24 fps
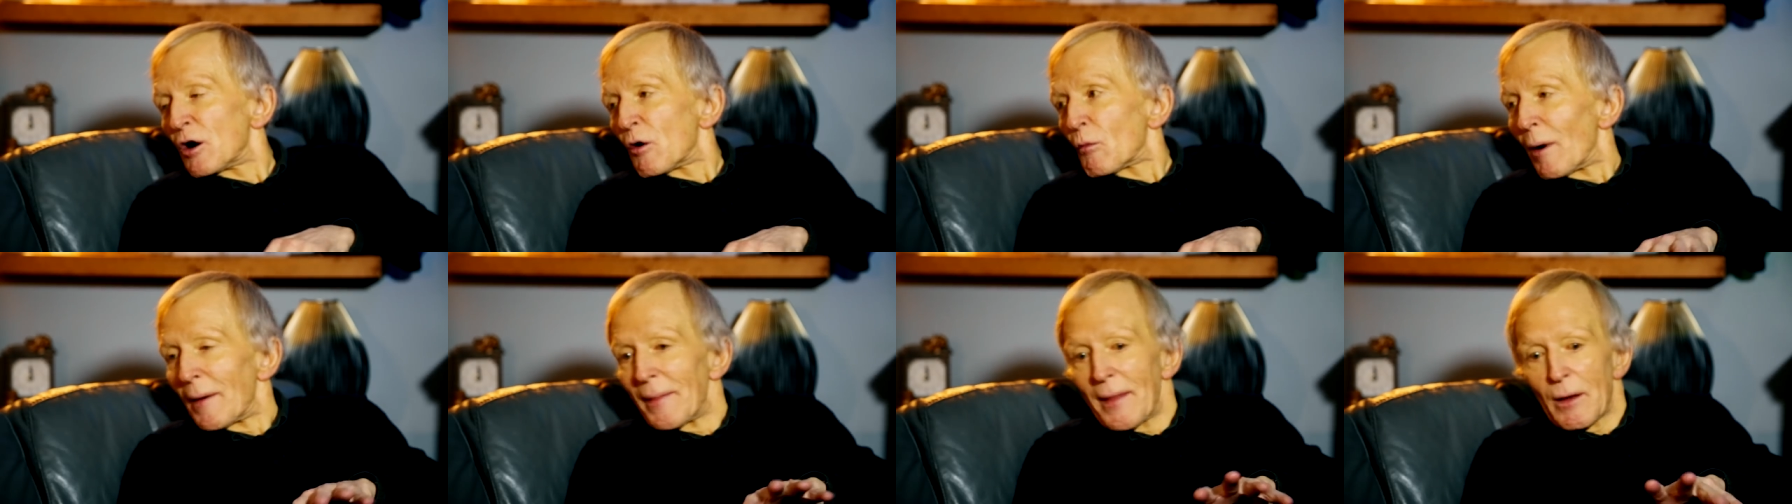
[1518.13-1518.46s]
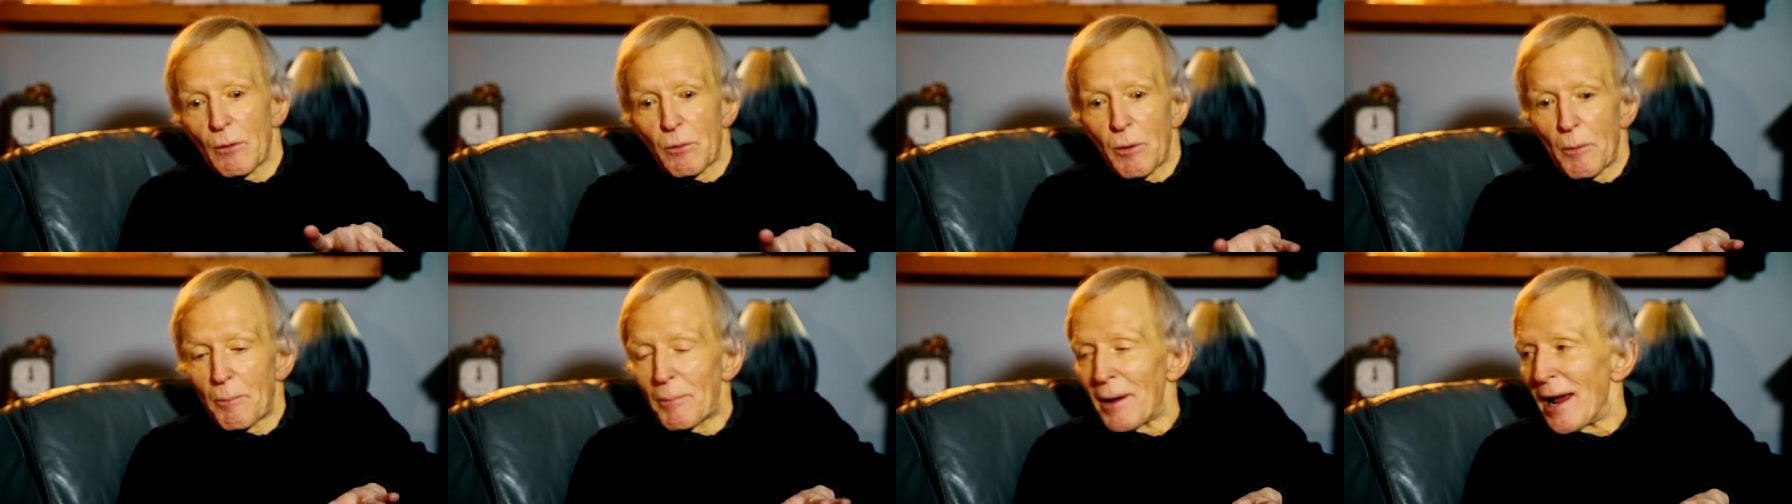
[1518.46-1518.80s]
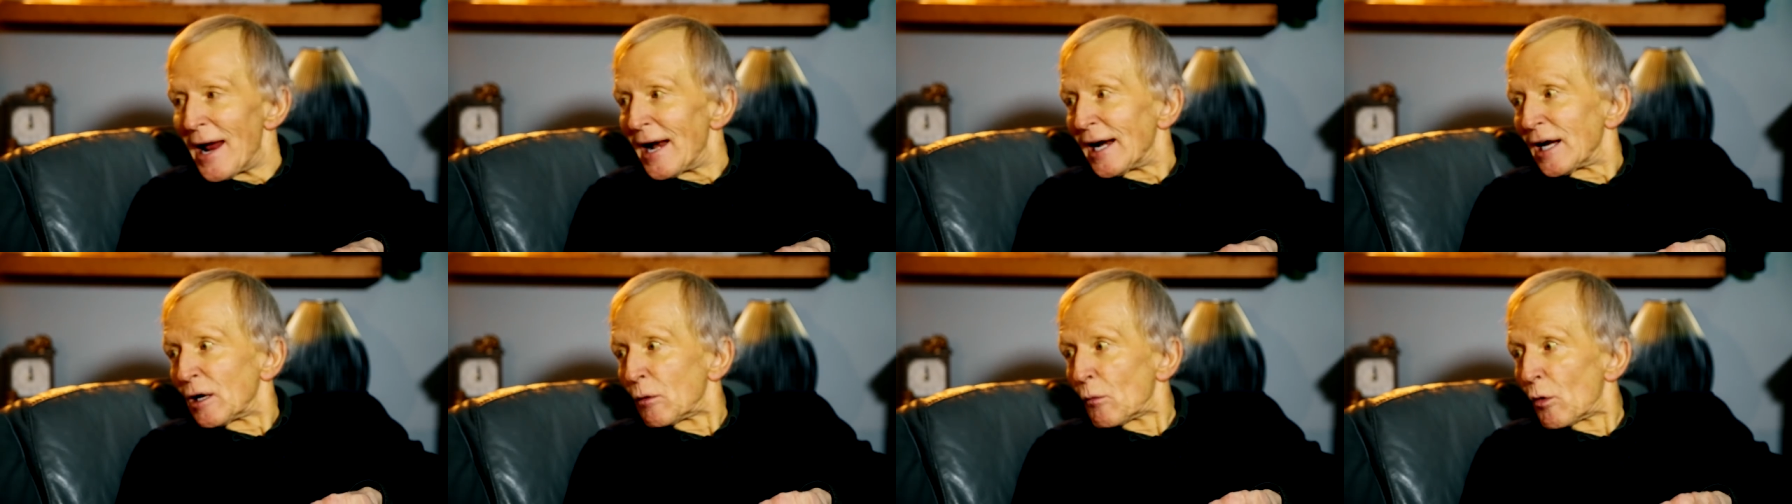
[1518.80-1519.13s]
when they were
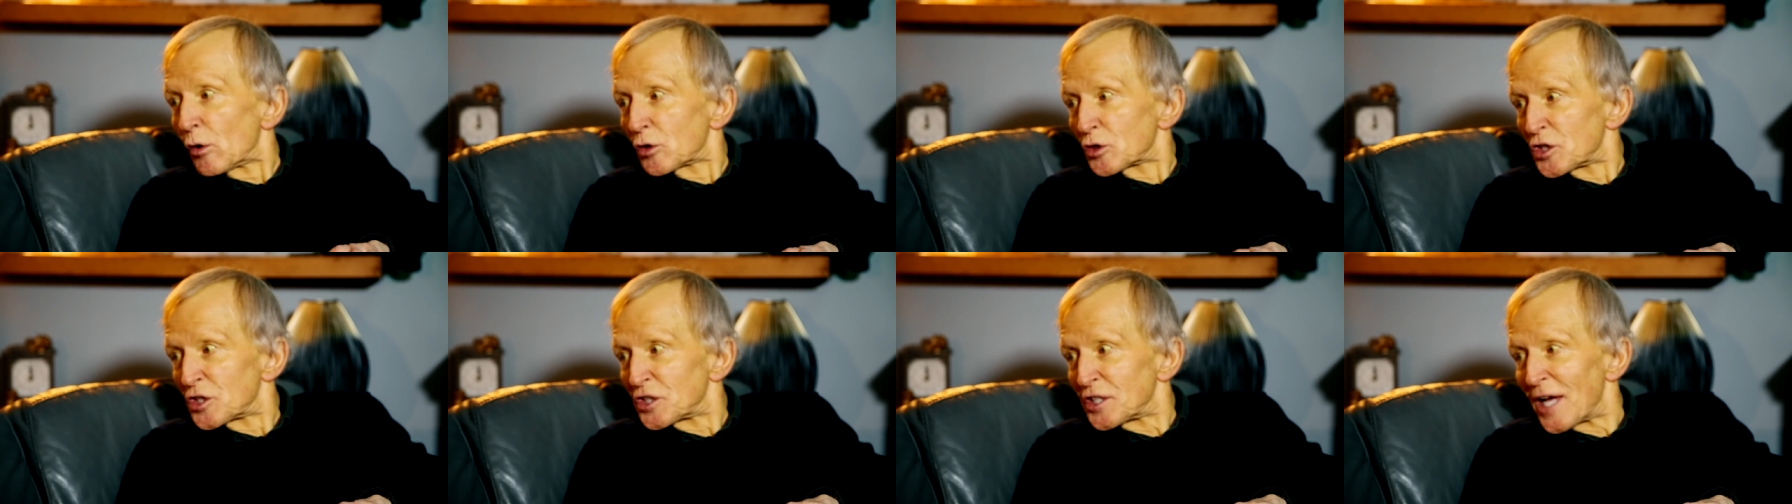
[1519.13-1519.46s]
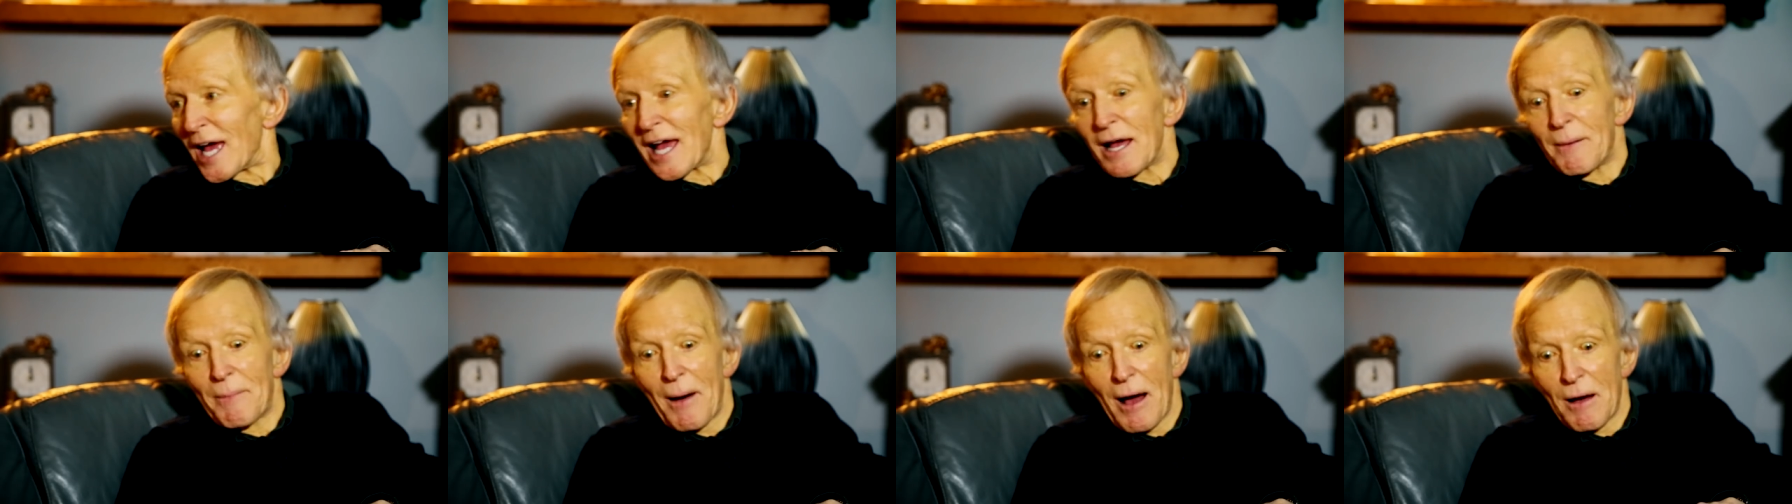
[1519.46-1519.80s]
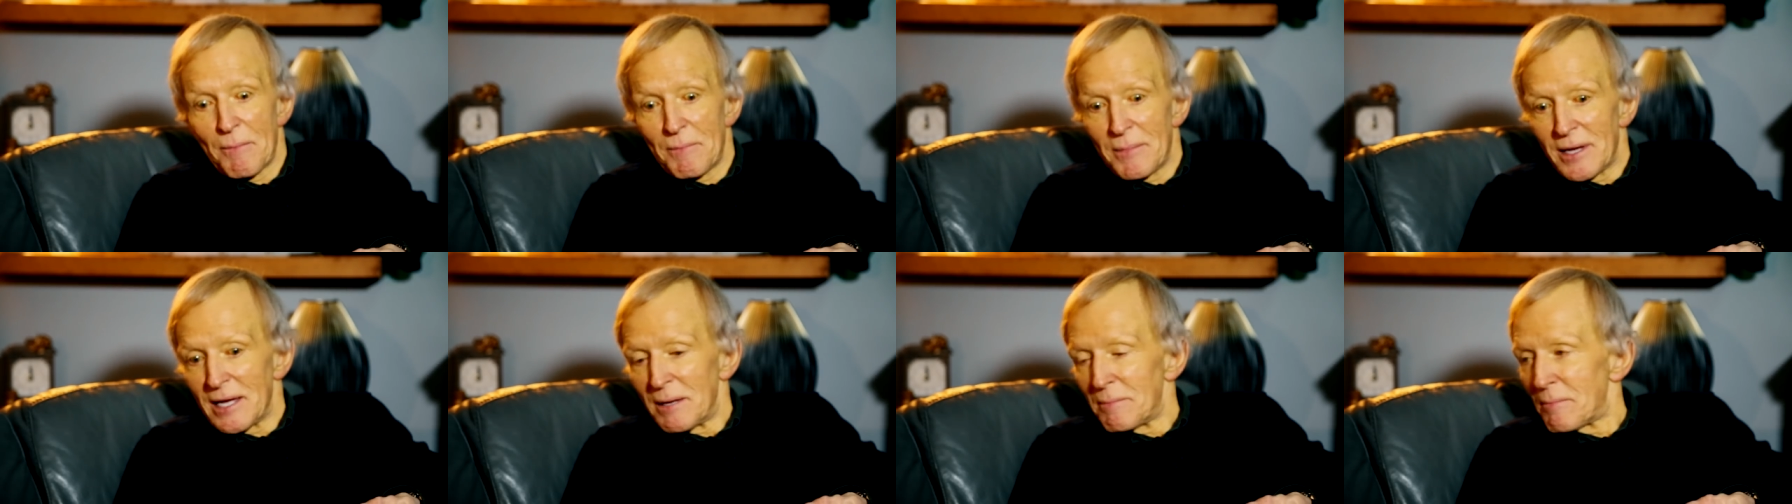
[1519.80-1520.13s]
preparing what to say
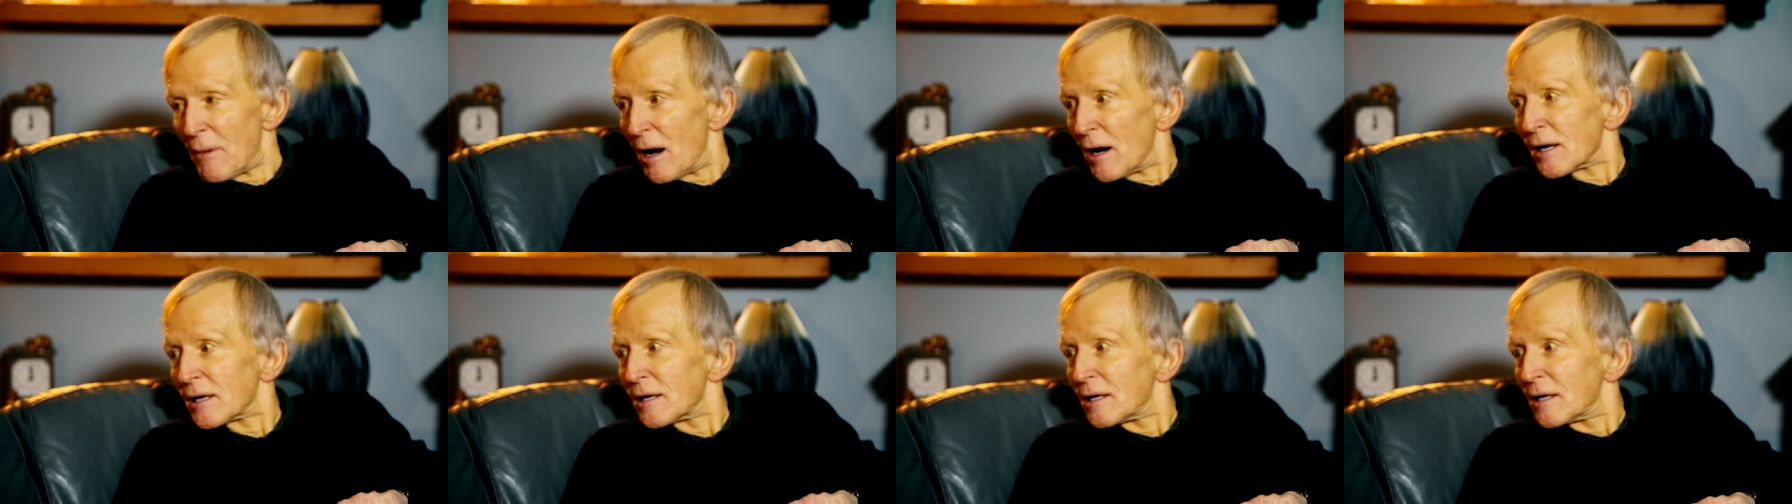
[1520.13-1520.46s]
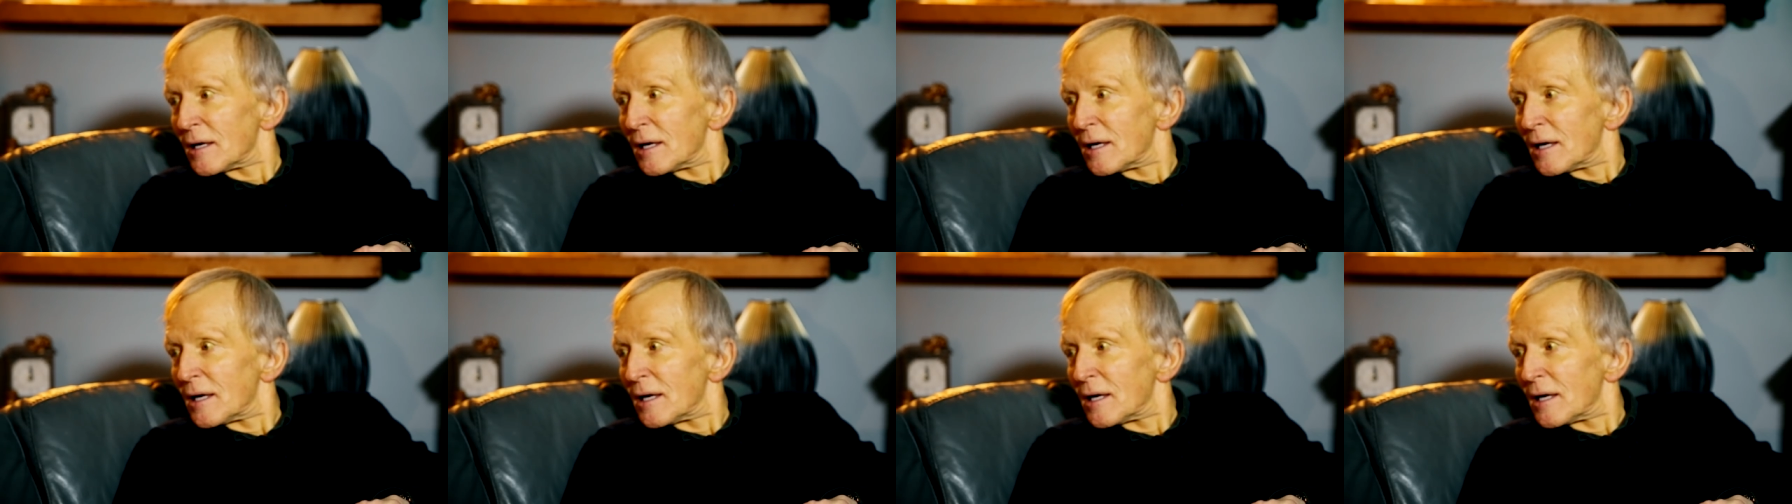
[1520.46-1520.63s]
about me in my